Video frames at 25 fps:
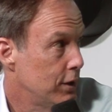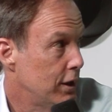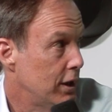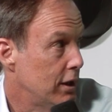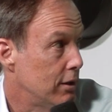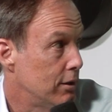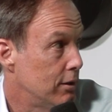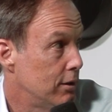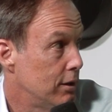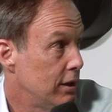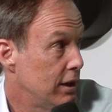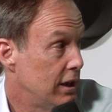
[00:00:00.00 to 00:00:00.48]

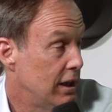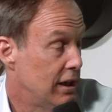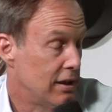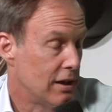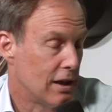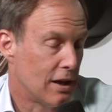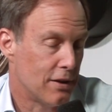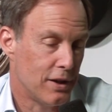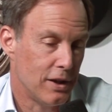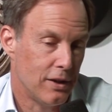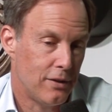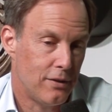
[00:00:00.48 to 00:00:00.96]
Yeah, and
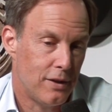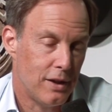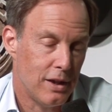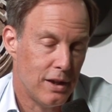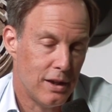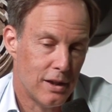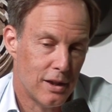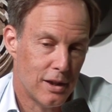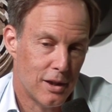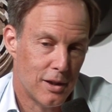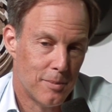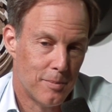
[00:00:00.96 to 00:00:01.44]
I think
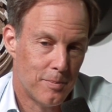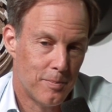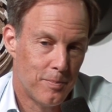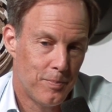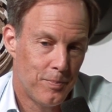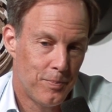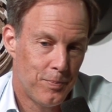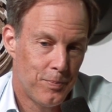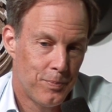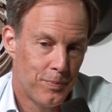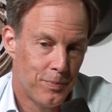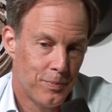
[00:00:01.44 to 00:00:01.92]
the um,
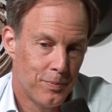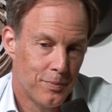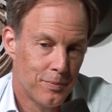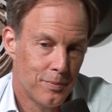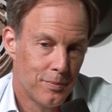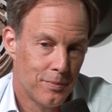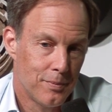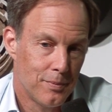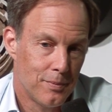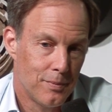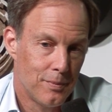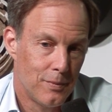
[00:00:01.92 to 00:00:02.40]

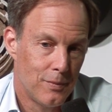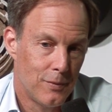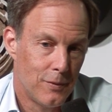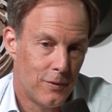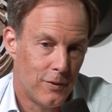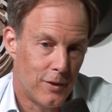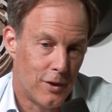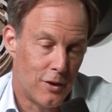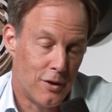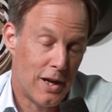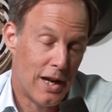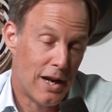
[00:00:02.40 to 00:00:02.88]

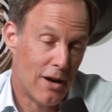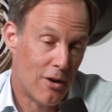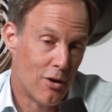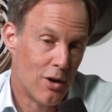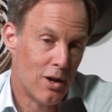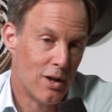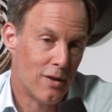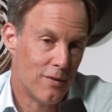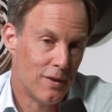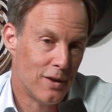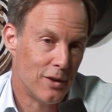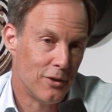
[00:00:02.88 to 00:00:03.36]
the
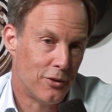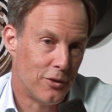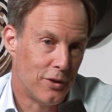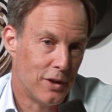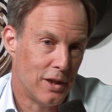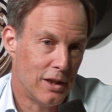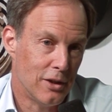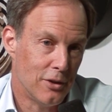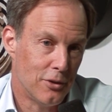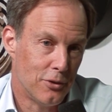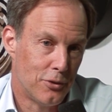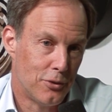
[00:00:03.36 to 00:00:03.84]
narrative is
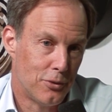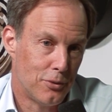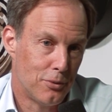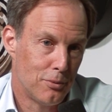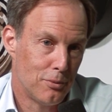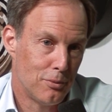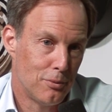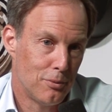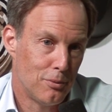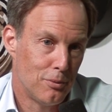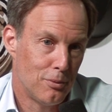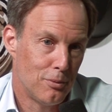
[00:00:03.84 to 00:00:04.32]
is
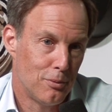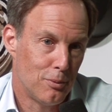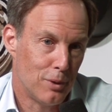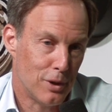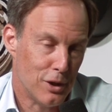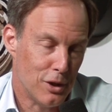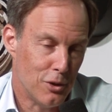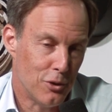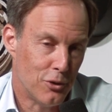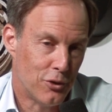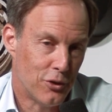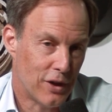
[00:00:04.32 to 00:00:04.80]

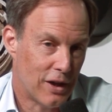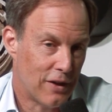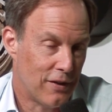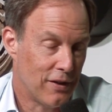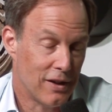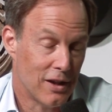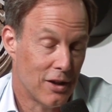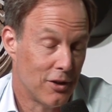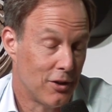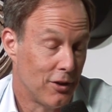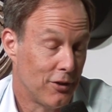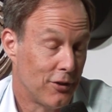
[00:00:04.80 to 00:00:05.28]
what you said. I
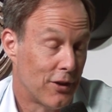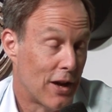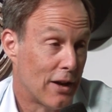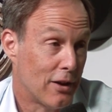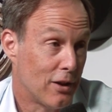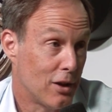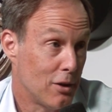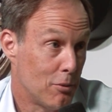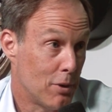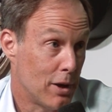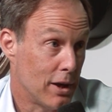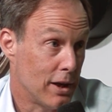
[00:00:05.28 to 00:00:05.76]
think that's
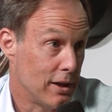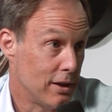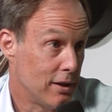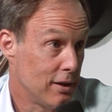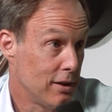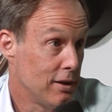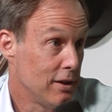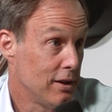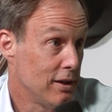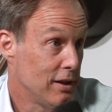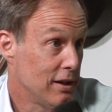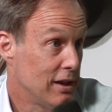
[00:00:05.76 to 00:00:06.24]
exactly right.
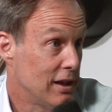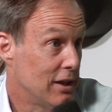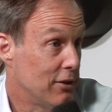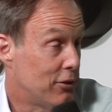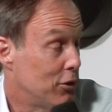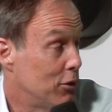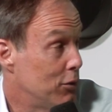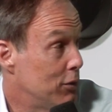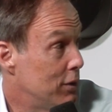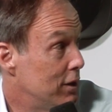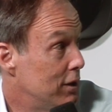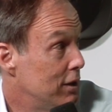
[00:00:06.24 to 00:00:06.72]
And
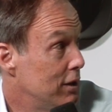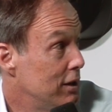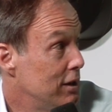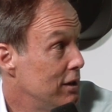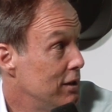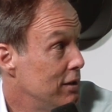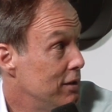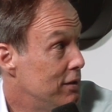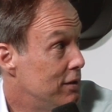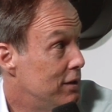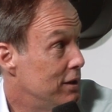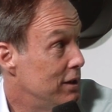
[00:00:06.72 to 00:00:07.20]
so the
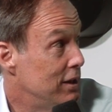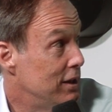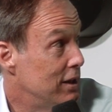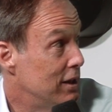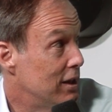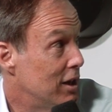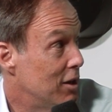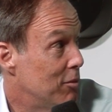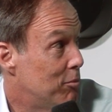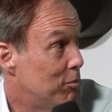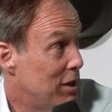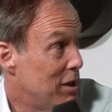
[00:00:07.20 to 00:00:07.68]
the
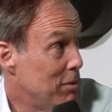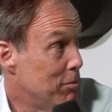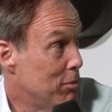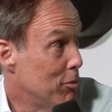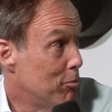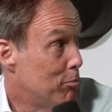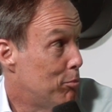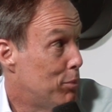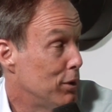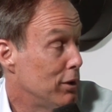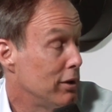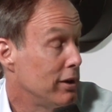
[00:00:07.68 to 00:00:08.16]
uh, people
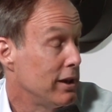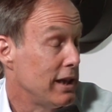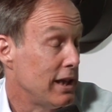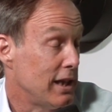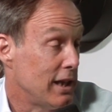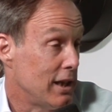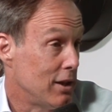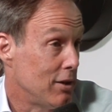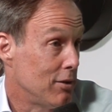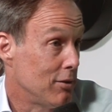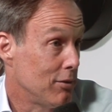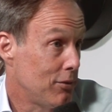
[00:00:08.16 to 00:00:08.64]

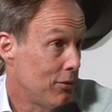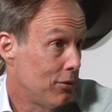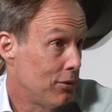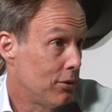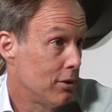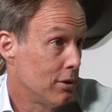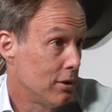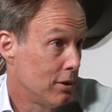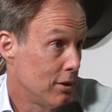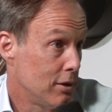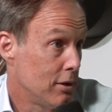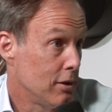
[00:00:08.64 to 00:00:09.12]

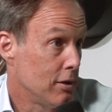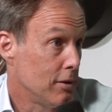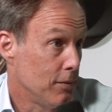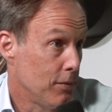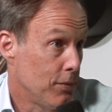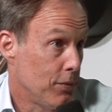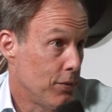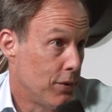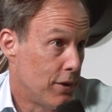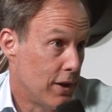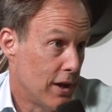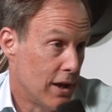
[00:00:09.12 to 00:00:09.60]
believe
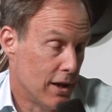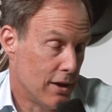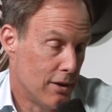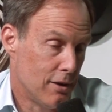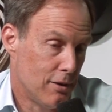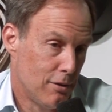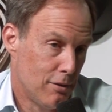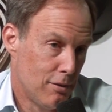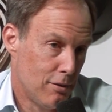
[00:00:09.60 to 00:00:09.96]
that